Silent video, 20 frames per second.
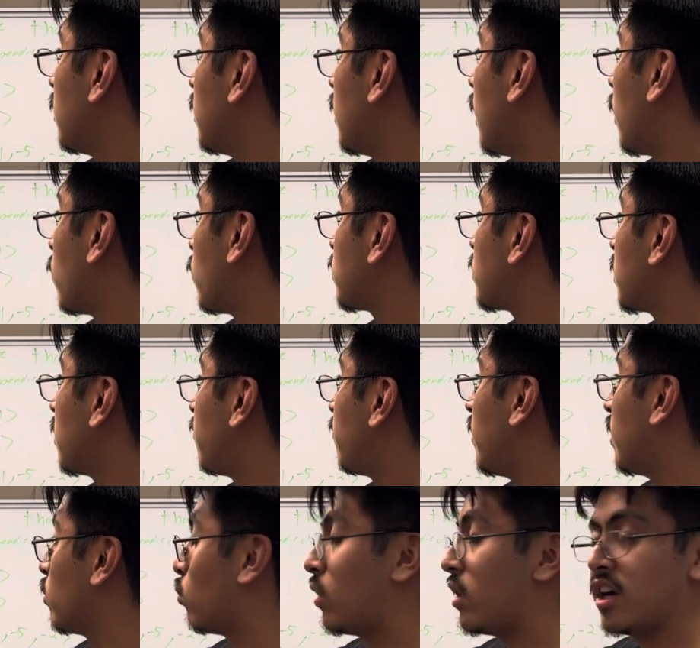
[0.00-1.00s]
and we're trying to
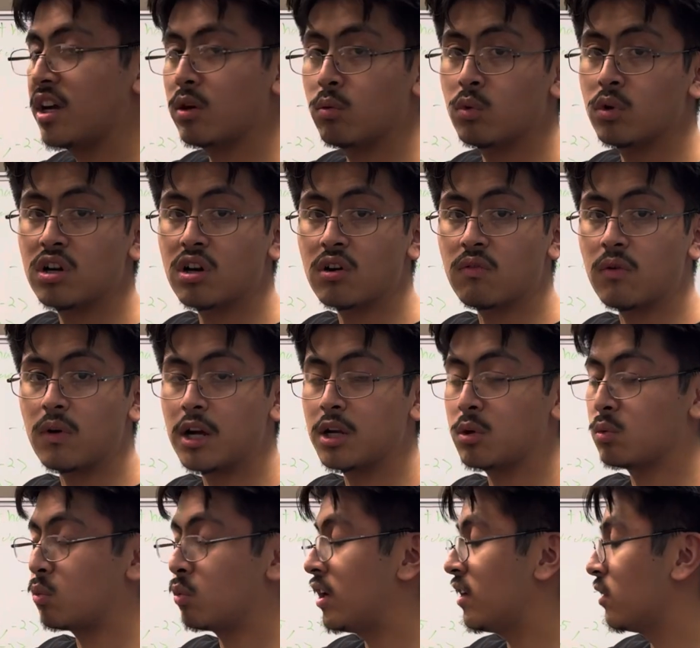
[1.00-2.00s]
find what our y
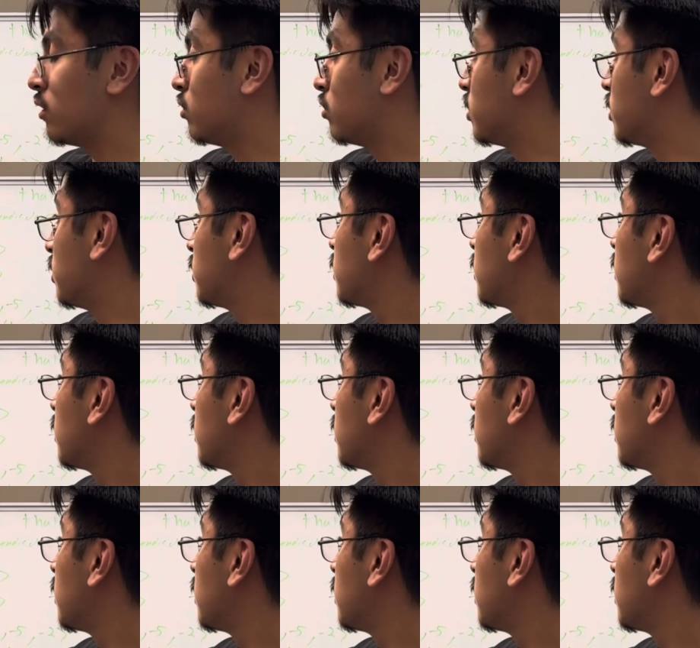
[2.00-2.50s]
value is.